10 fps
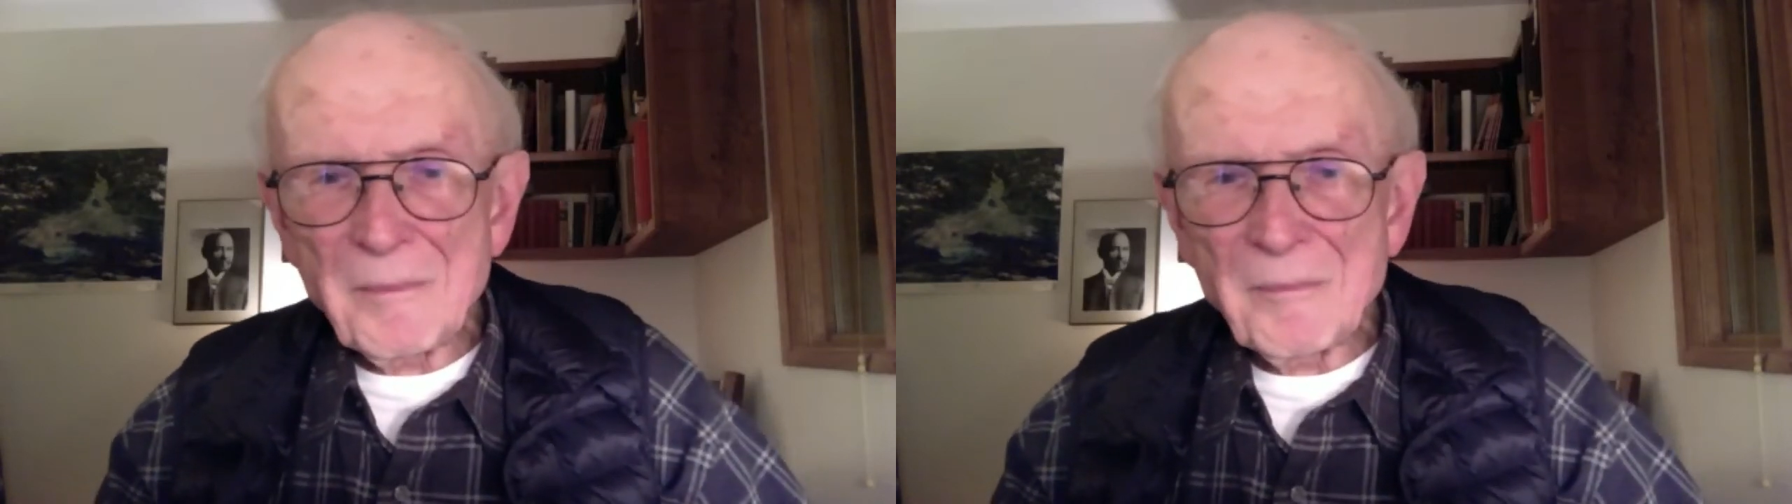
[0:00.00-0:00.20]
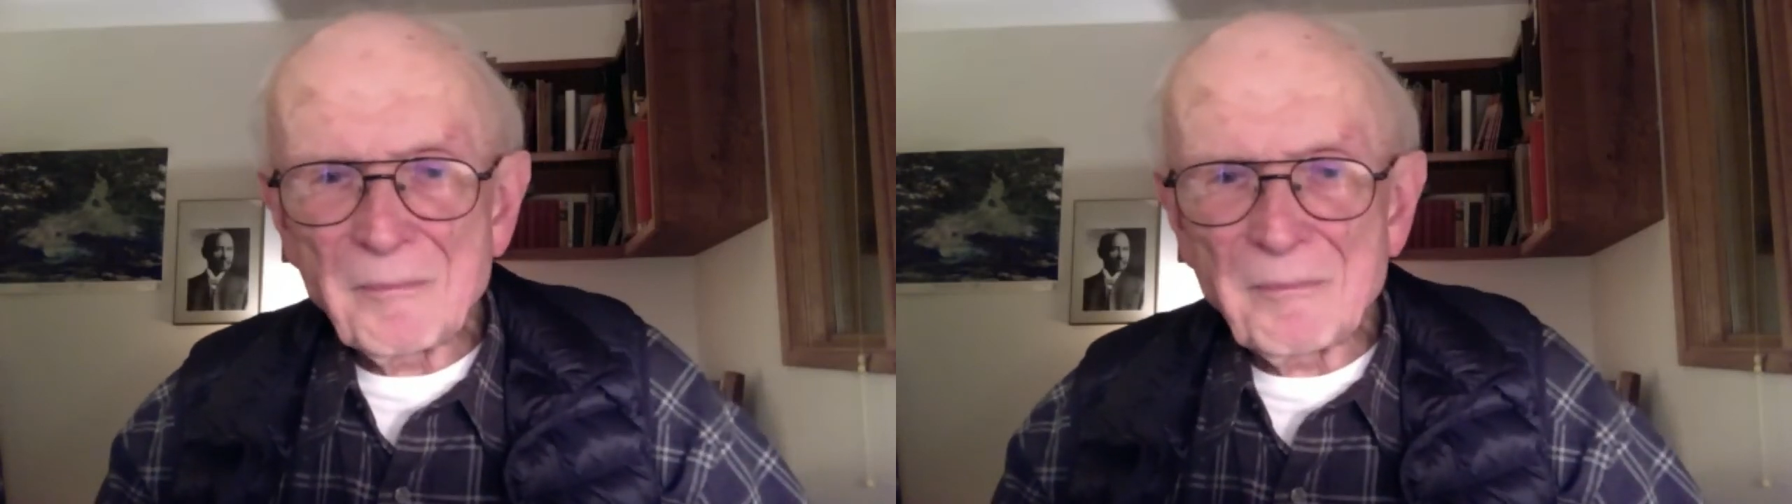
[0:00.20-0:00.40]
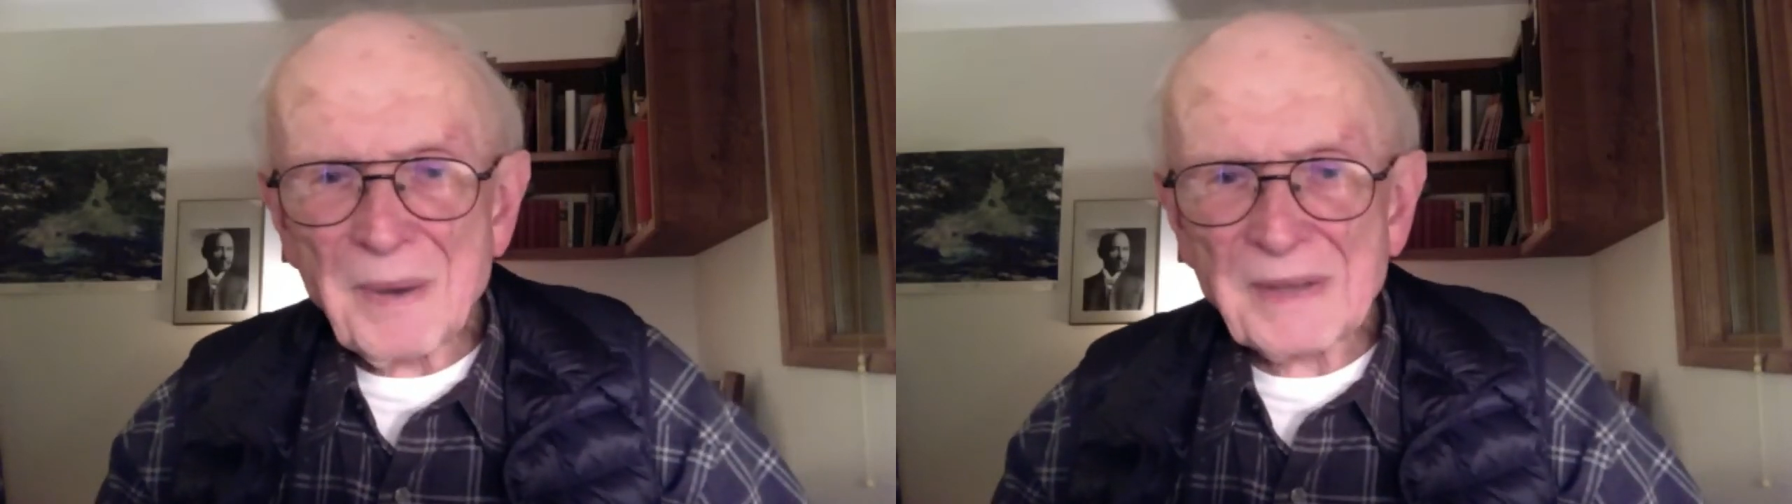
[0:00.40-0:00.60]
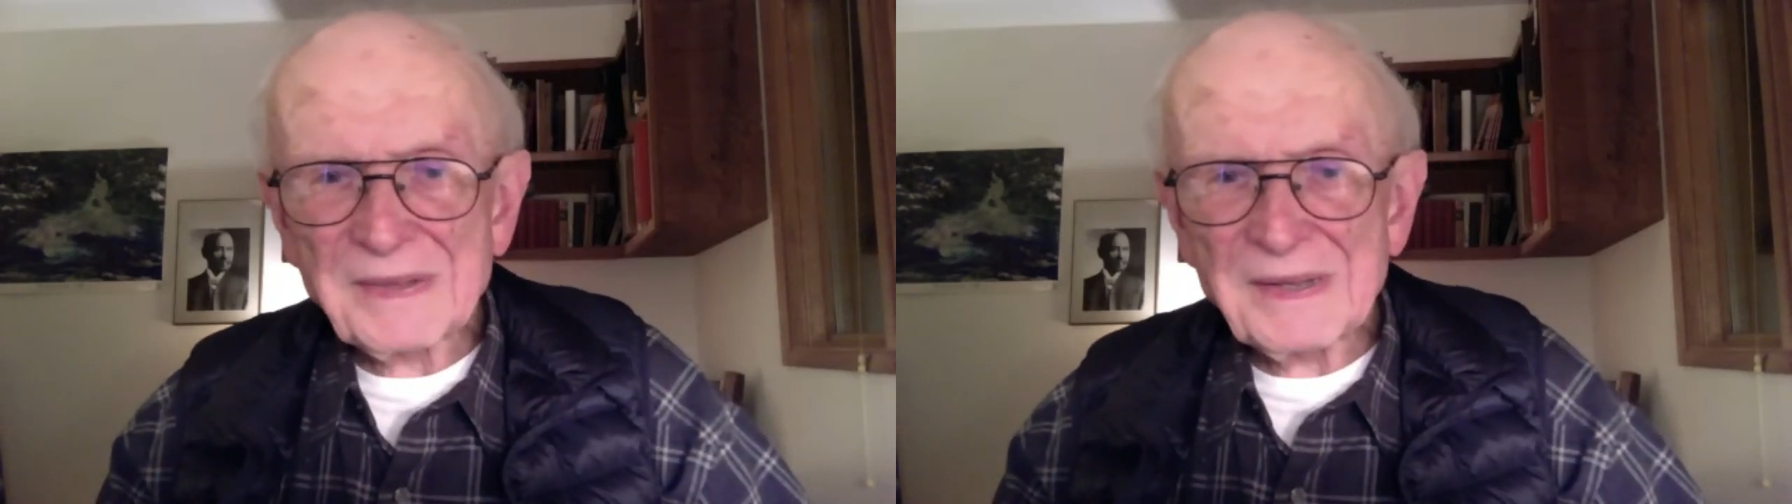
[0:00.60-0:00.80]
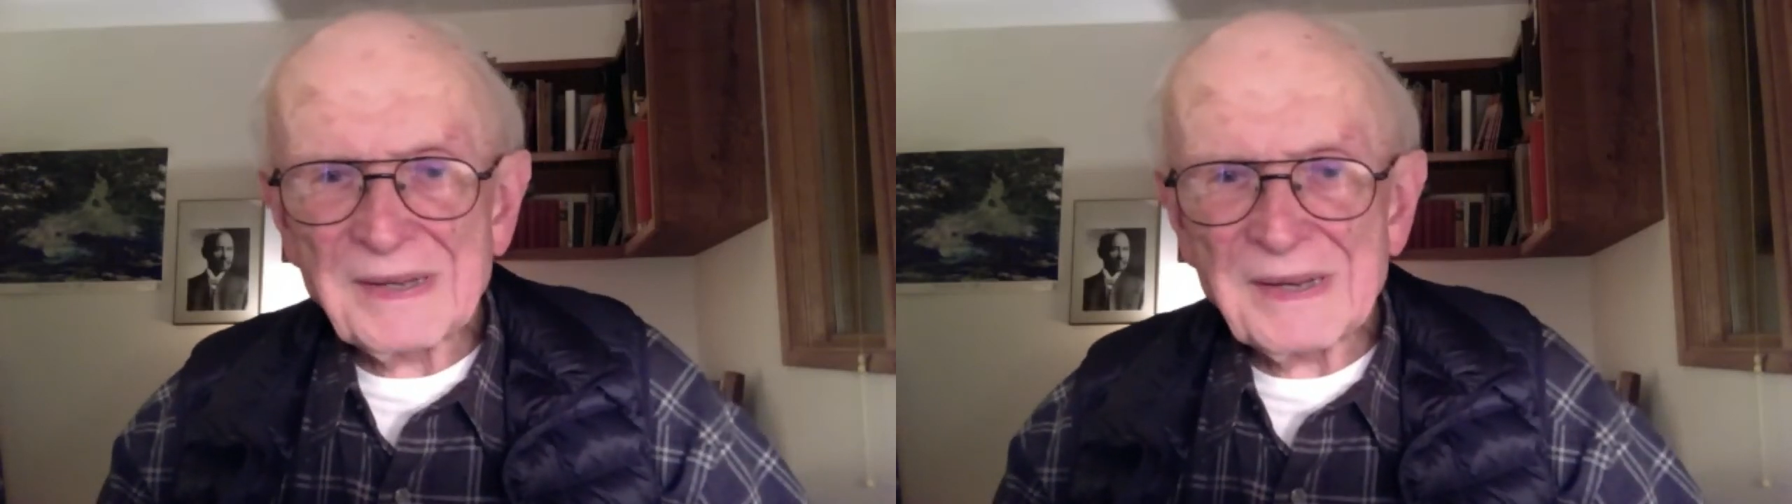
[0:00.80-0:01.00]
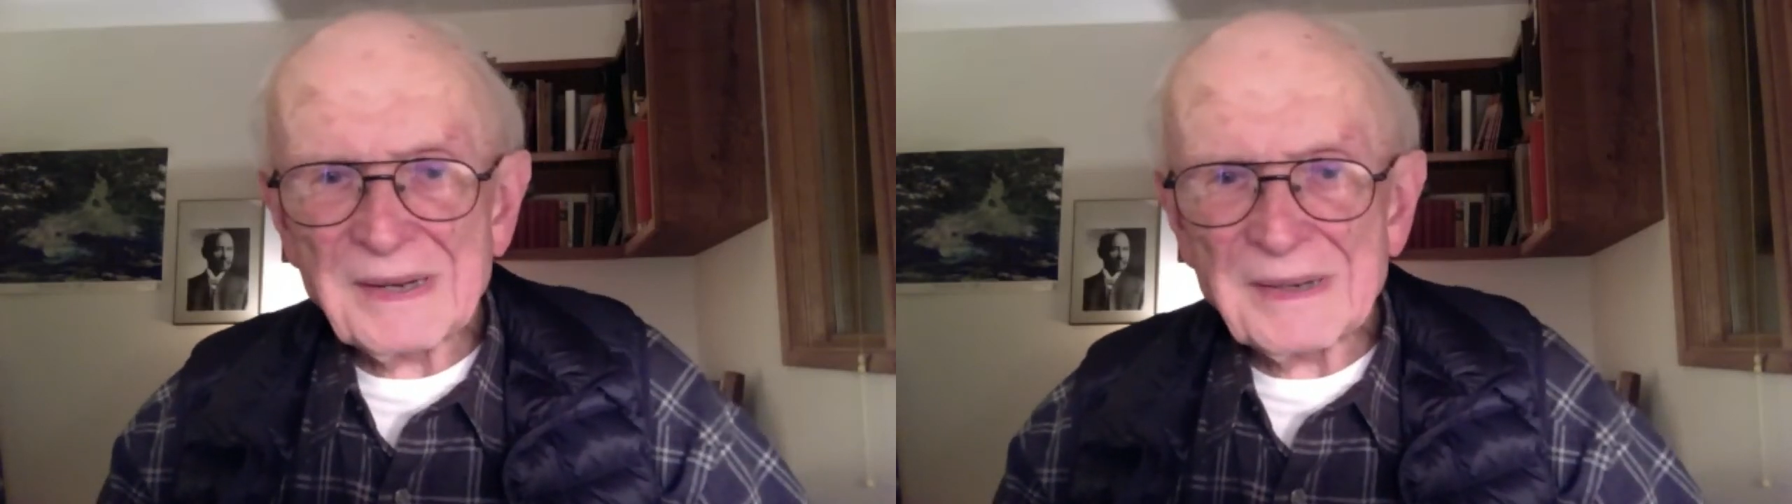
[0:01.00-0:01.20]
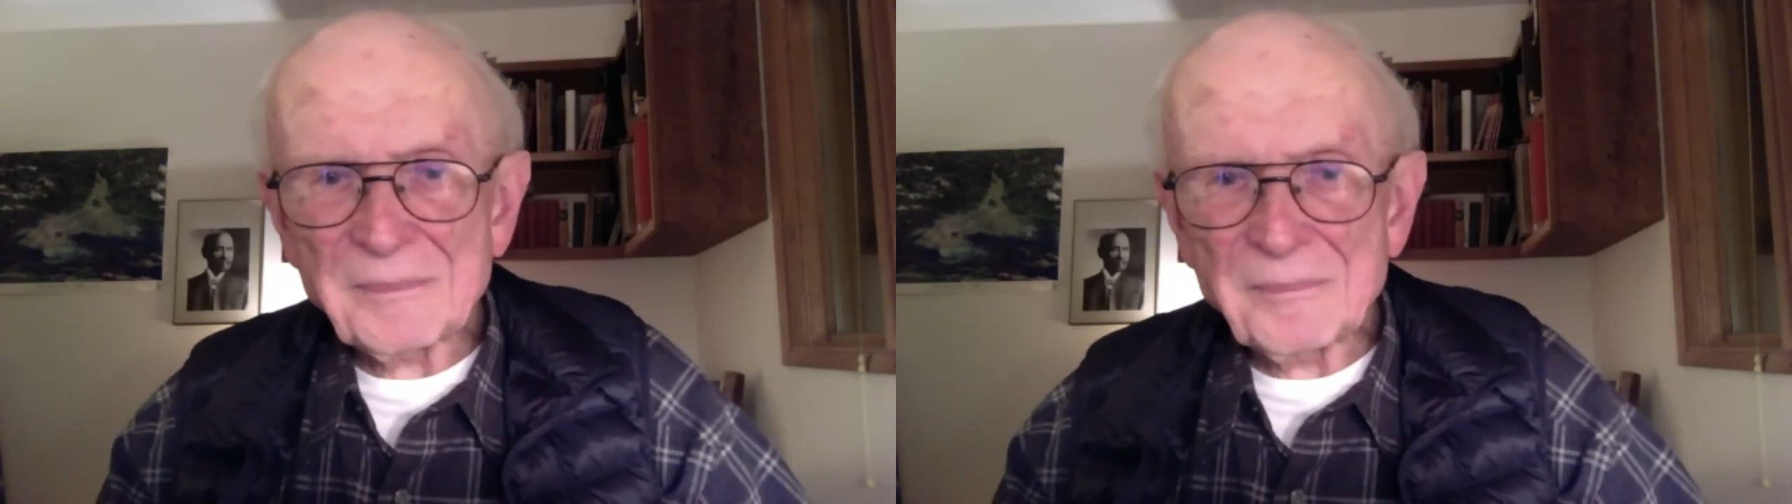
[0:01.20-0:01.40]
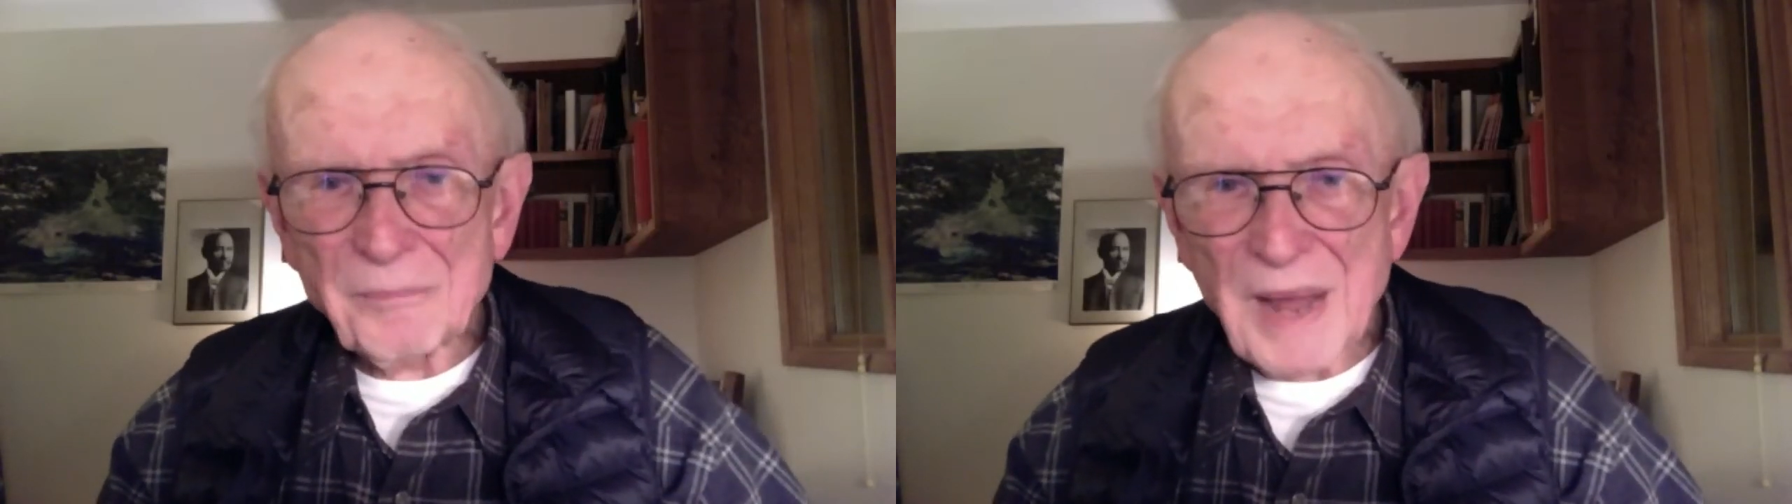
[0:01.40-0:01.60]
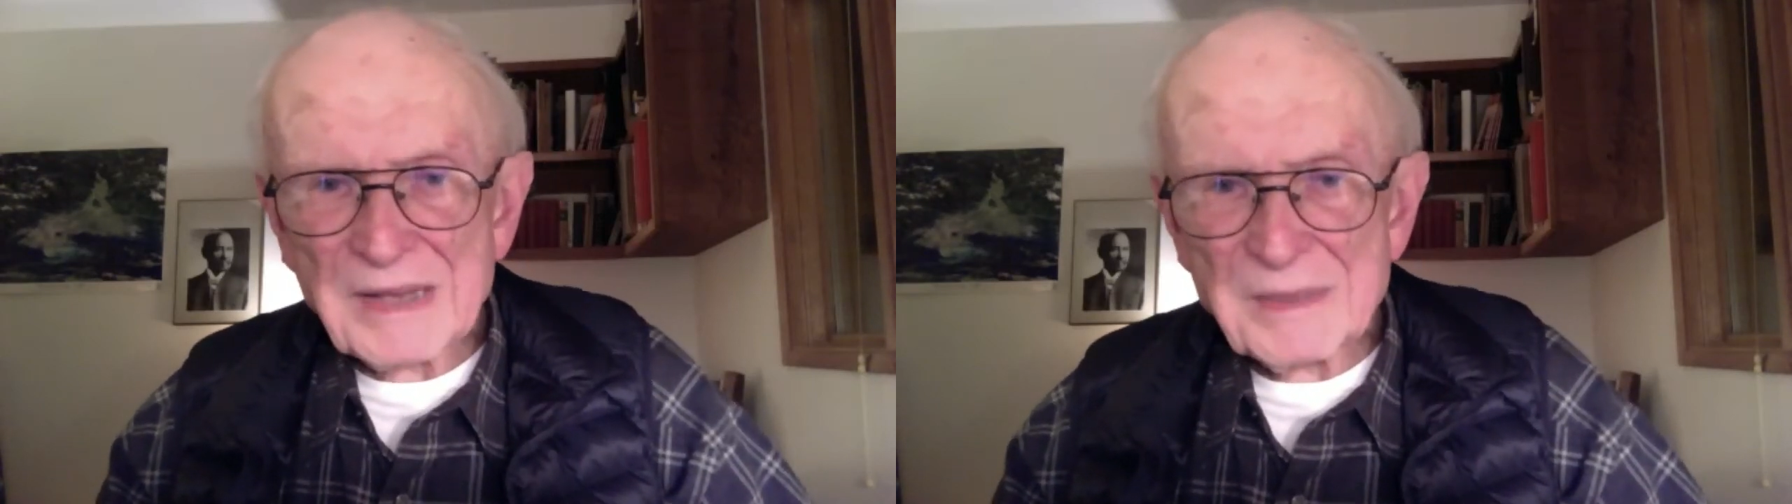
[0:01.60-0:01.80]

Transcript: But the Black